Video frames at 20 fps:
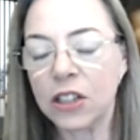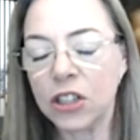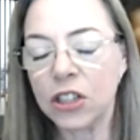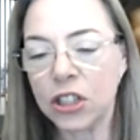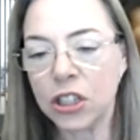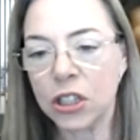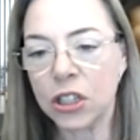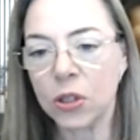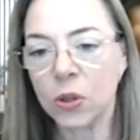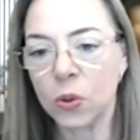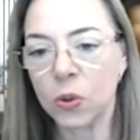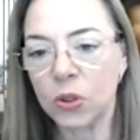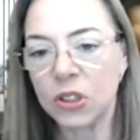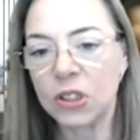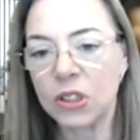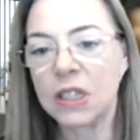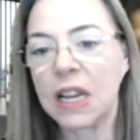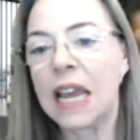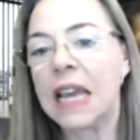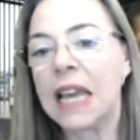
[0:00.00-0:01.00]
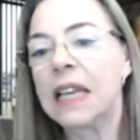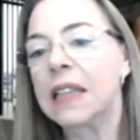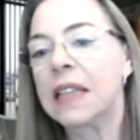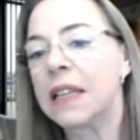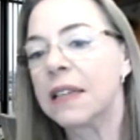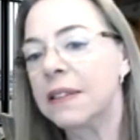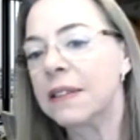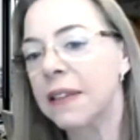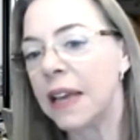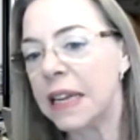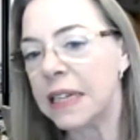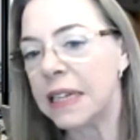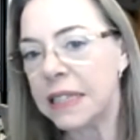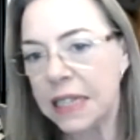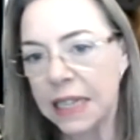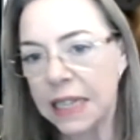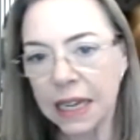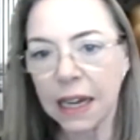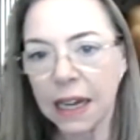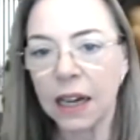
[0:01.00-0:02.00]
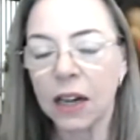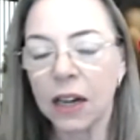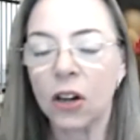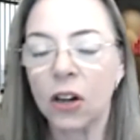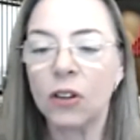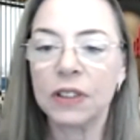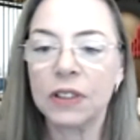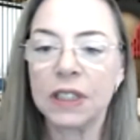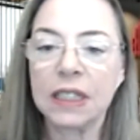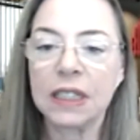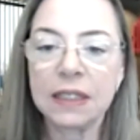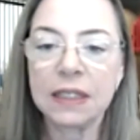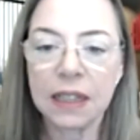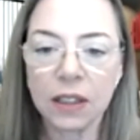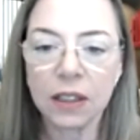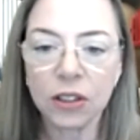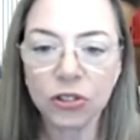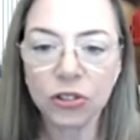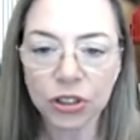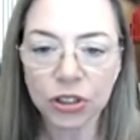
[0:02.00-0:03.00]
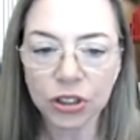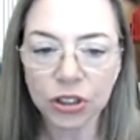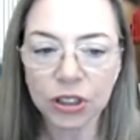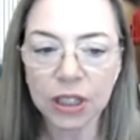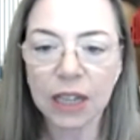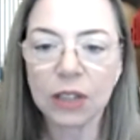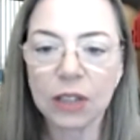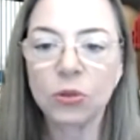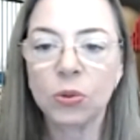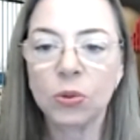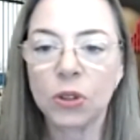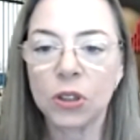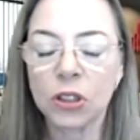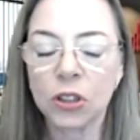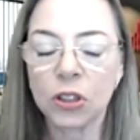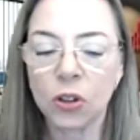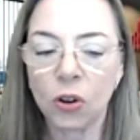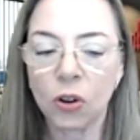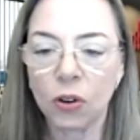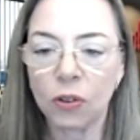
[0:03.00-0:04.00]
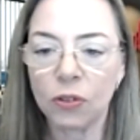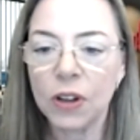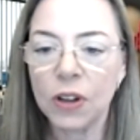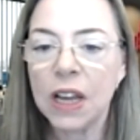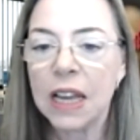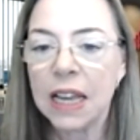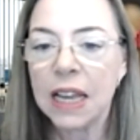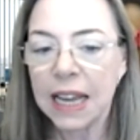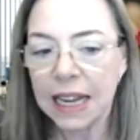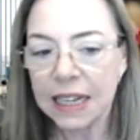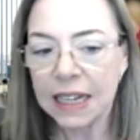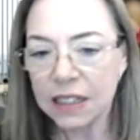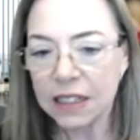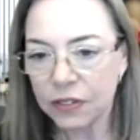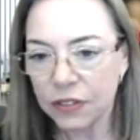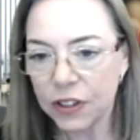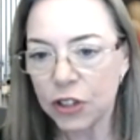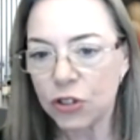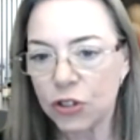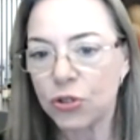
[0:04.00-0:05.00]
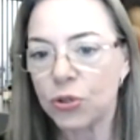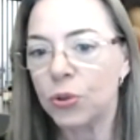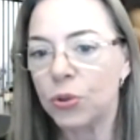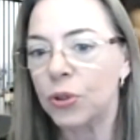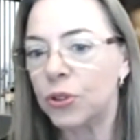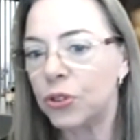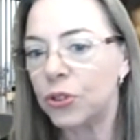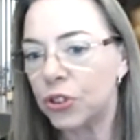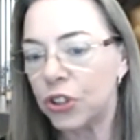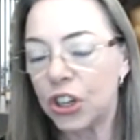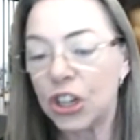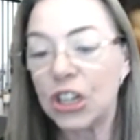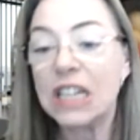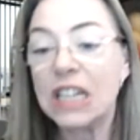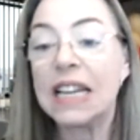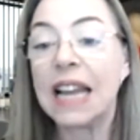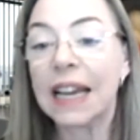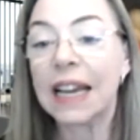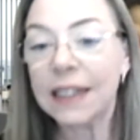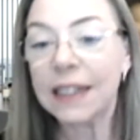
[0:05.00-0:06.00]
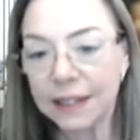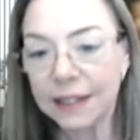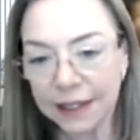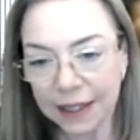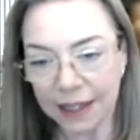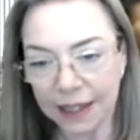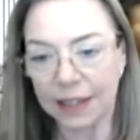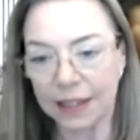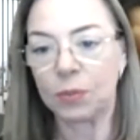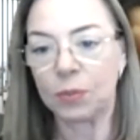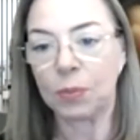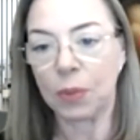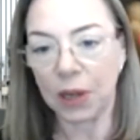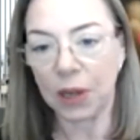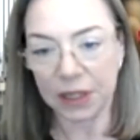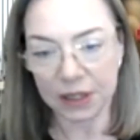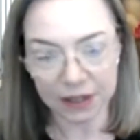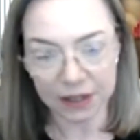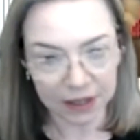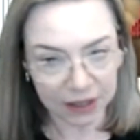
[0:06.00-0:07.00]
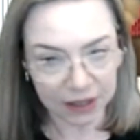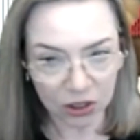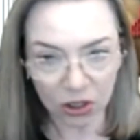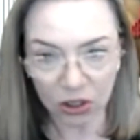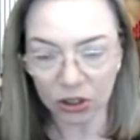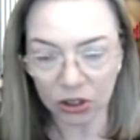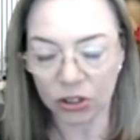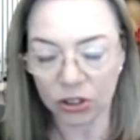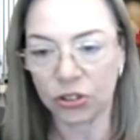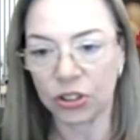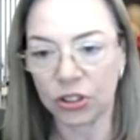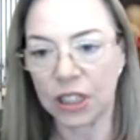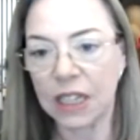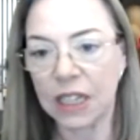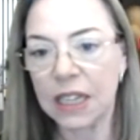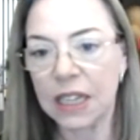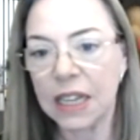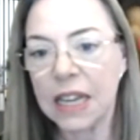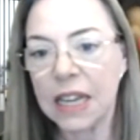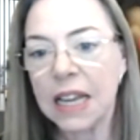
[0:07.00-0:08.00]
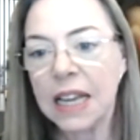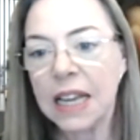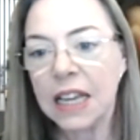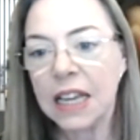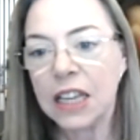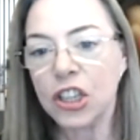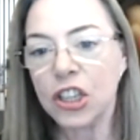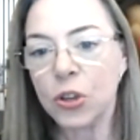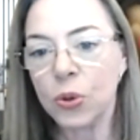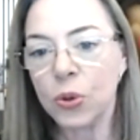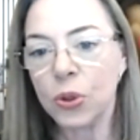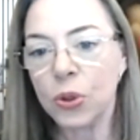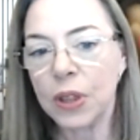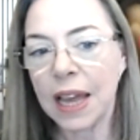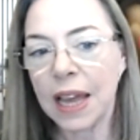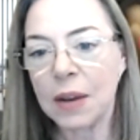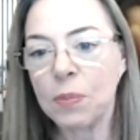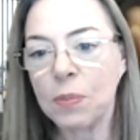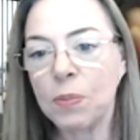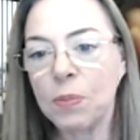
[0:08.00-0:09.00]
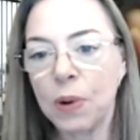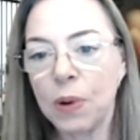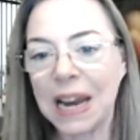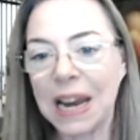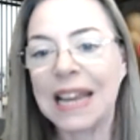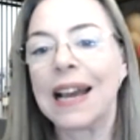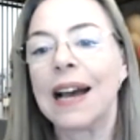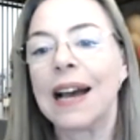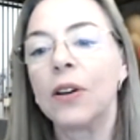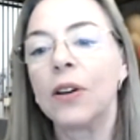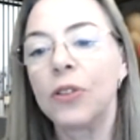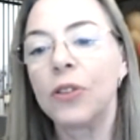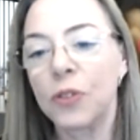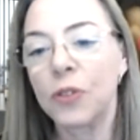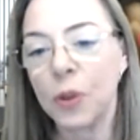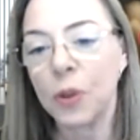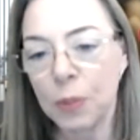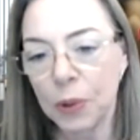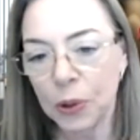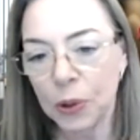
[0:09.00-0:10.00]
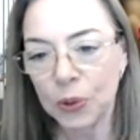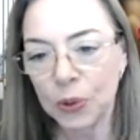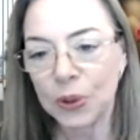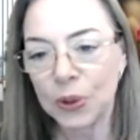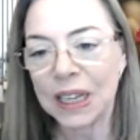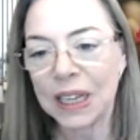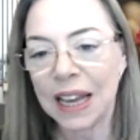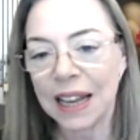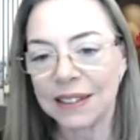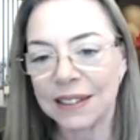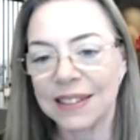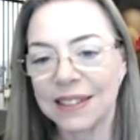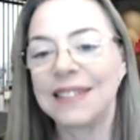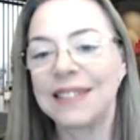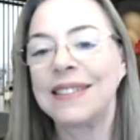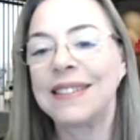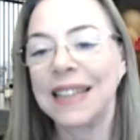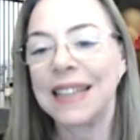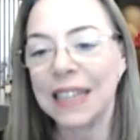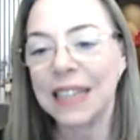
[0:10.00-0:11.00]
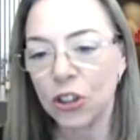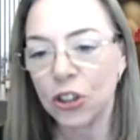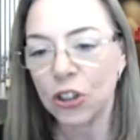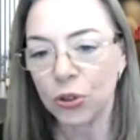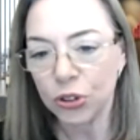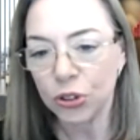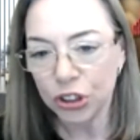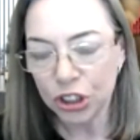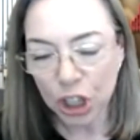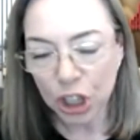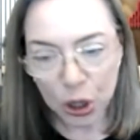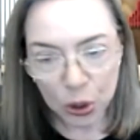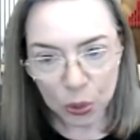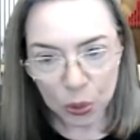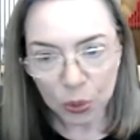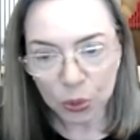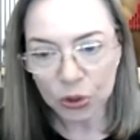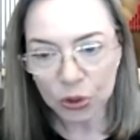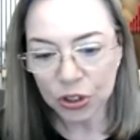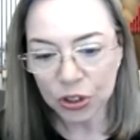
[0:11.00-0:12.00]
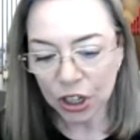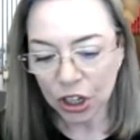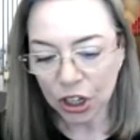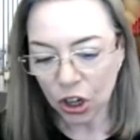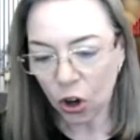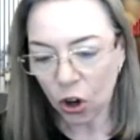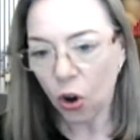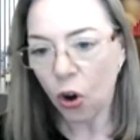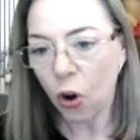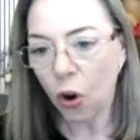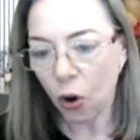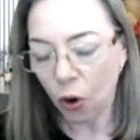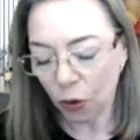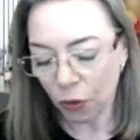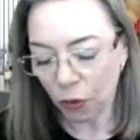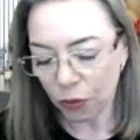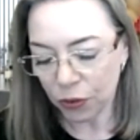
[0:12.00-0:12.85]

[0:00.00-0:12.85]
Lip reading: to take this idea of an intelligent network of individuals connected by technology, you then break out of the building as a single node of